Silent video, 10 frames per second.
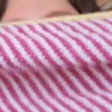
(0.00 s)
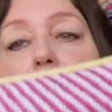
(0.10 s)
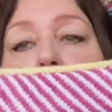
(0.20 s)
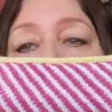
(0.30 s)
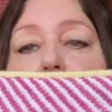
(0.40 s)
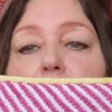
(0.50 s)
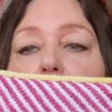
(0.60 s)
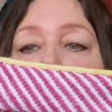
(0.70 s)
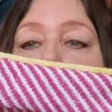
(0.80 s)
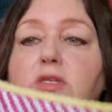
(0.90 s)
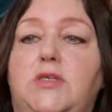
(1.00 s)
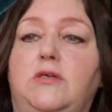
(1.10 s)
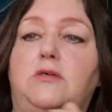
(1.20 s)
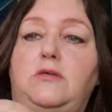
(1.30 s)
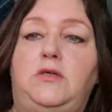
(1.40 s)
And I knit this with
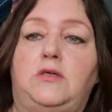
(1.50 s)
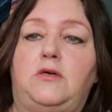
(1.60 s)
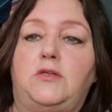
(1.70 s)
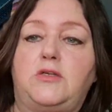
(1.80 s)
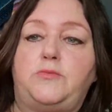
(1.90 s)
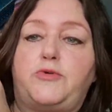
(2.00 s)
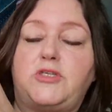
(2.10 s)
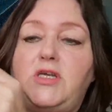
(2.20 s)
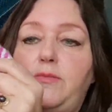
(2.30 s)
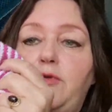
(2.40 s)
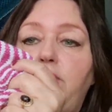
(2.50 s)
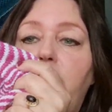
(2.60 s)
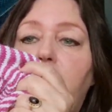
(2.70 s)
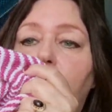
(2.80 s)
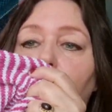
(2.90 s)
100%
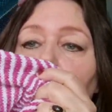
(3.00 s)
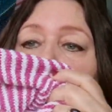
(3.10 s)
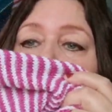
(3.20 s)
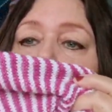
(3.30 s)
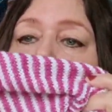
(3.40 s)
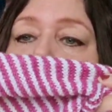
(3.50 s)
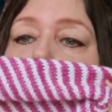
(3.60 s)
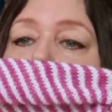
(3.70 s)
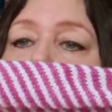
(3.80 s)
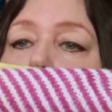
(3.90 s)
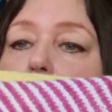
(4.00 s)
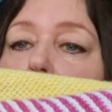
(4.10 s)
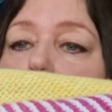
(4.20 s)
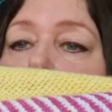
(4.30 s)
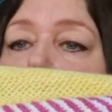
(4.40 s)
merino wool.
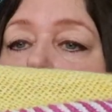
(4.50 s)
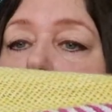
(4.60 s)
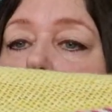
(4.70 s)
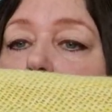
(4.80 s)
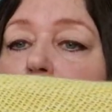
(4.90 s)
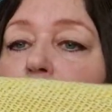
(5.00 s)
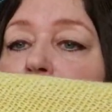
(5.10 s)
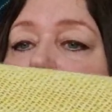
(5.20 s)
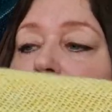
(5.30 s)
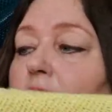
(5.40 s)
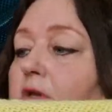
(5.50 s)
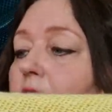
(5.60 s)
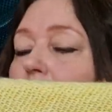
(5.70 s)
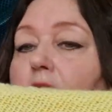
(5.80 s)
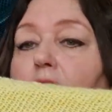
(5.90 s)
And the
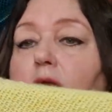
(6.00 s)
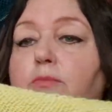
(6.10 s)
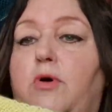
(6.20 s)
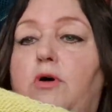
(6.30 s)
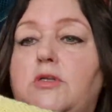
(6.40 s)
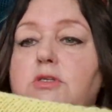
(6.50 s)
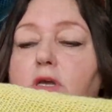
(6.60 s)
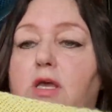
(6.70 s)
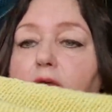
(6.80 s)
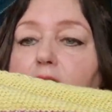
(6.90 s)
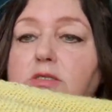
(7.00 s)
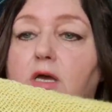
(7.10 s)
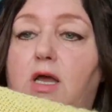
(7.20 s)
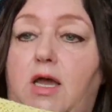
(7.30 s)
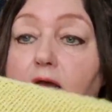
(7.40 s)
yarn I bought at
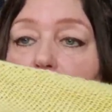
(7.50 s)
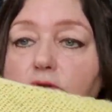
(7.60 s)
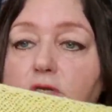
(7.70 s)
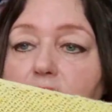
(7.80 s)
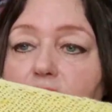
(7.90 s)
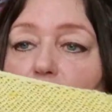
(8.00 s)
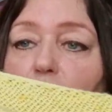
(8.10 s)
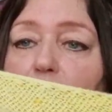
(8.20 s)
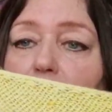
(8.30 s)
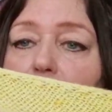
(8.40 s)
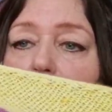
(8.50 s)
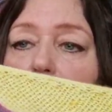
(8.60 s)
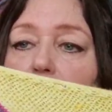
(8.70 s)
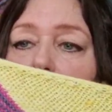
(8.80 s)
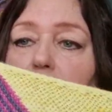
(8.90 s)
Atelier Sopra
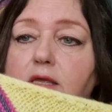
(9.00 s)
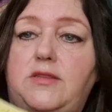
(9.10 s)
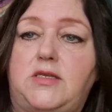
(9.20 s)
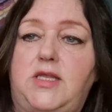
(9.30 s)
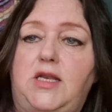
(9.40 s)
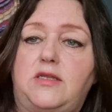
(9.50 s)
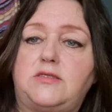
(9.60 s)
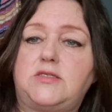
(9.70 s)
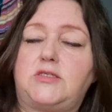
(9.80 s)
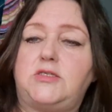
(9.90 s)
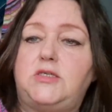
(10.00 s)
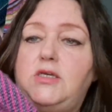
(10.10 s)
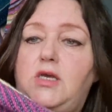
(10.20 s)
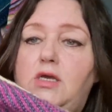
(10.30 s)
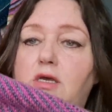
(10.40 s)
in the Netherlands.
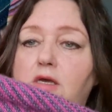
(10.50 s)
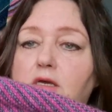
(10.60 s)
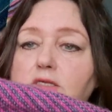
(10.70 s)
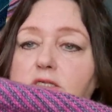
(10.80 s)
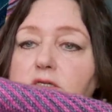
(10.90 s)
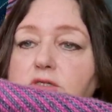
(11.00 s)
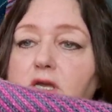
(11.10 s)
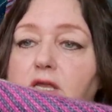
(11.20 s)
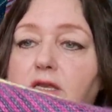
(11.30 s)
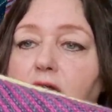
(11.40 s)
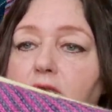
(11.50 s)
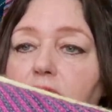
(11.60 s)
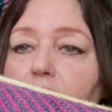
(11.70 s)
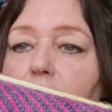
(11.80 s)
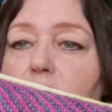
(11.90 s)
She sells
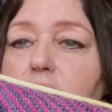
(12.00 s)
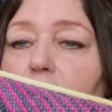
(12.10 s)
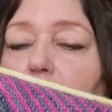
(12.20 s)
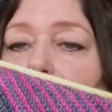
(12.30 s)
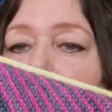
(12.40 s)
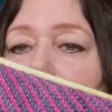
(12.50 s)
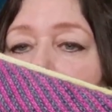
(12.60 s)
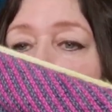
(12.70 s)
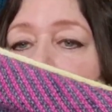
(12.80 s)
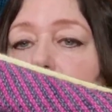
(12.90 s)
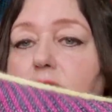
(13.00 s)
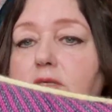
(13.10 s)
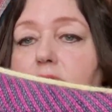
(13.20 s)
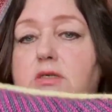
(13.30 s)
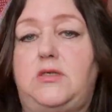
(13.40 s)
hand-dyed yarns, and I think she